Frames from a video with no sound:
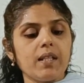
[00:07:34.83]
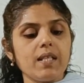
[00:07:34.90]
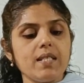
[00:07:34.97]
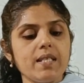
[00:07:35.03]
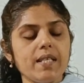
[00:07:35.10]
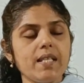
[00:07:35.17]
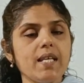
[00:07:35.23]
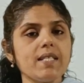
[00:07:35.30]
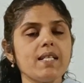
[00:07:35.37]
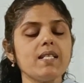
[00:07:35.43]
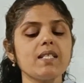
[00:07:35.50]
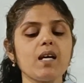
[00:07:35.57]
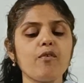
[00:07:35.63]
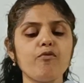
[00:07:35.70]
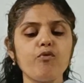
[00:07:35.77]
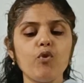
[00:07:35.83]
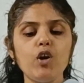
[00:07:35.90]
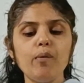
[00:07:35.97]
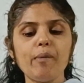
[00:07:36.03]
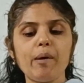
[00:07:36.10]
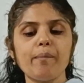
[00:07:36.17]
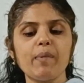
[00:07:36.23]
The citizens are
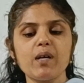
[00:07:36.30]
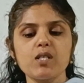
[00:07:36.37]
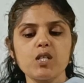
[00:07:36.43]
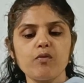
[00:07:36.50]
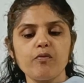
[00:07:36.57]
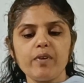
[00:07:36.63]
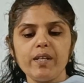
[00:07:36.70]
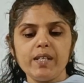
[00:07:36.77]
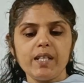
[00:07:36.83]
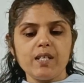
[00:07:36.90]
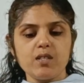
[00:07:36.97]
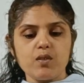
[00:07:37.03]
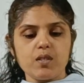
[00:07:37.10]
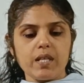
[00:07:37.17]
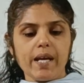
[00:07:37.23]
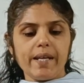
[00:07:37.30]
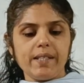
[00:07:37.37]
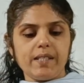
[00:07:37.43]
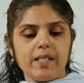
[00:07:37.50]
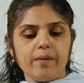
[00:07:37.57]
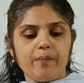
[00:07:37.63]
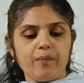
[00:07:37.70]
full members of Indian
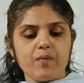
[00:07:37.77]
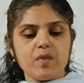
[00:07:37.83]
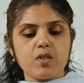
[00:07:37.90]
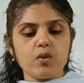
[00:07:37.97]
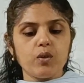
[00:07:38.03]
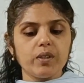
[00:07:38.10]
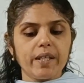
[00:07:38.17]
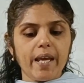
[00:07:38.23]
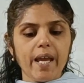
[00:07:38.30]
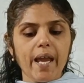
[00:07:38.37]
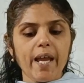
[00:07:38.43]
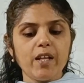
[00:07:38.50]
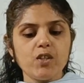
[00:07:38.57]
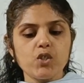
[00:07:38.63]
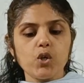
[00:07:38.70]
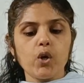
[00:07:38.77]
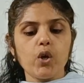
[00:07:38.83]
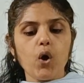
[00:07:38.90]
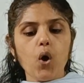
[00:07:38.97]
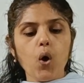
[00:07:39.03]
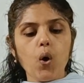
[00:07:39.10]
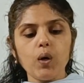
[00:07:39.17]
society, so they enjoy
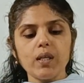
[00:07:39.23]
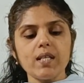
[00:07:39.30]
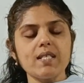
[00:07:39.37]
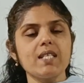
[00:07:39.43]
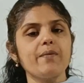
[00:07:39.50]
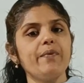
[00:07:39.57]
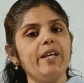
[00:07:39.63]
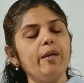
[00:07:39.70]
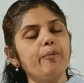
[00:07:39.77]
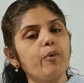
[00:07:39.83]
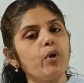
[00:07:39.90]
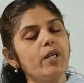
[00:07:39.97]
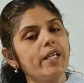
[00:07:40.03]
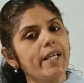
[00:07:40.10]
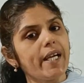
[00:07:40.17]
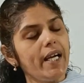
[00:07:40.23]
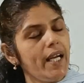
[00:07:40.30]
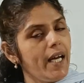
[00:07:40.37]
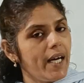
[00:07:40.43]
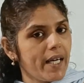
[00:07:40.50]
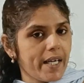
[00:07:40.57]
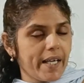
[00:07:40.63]
all the civil and political
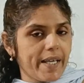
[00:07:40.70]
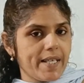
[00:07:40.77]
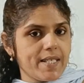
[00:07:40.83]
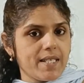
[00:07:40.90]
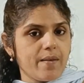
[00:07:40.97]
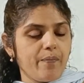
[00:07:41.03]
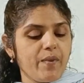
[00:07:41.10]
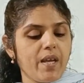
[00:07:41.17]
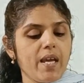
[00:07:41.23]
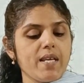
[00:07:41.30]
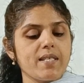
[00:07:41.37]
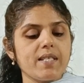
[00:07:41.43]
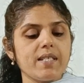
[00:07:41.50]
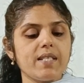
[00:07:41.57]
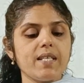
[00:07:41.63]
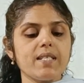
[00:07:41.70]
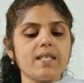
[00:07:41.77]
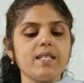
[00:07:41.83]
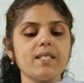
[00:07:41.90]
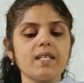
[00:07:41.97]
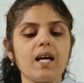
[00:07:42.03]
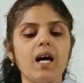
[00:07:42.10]
rights.
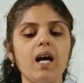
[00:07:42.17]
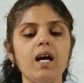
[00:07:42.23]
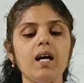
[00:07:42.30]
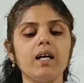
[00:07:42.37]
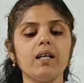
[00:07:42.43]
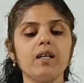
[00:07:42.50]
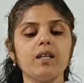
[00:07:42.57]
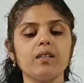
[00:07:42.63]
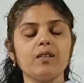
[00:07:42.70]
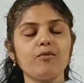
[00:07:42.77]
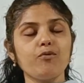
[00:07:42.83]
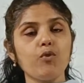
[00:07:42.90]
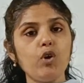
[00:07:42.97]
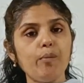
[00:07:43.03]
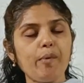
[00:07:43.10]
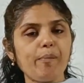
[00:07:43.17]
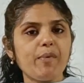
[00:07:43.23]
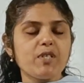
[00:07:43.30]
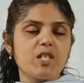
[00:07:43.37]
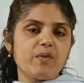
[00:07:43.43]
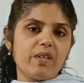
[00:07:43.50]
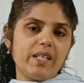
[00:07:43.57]
Citizens are the full
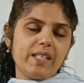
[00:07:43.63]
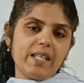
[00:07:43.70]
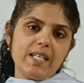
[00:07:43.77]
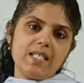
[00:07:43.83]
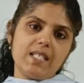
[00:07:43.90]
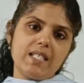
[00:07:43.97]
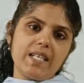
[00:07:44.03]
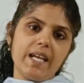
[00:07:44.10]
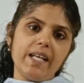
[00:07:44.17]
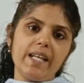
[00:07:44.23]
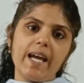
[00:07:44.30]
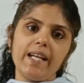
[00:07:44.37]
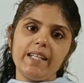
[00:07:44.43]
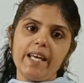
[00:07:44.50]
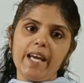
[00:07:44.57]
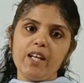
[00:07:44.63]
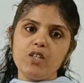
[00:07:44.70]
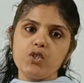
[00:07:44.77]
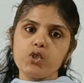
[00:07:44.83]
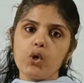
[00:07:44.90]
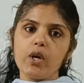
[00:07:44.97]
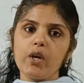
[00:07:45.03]
members of the Indian state and they
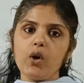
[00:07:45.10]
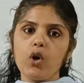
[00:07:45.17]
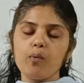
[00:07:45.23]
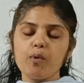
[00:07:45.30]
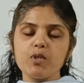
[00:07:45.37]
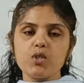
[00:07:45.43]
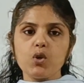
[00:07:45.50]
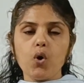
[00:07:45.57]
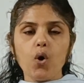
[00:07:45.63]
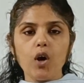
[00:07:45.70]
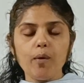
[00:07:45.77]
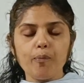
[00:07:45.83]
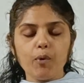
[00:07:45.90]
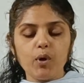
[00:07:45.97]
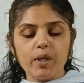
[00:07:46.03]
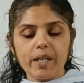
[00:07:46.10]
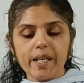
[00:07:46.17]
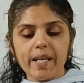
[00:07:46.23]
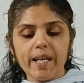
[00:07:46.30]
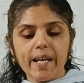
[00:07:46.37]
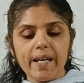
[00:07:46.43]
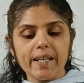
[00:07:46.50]
enjoy almost all
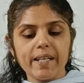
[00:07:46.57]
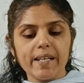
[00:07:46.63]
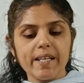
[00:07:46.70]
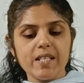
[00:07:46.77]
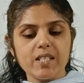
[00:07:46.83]
political and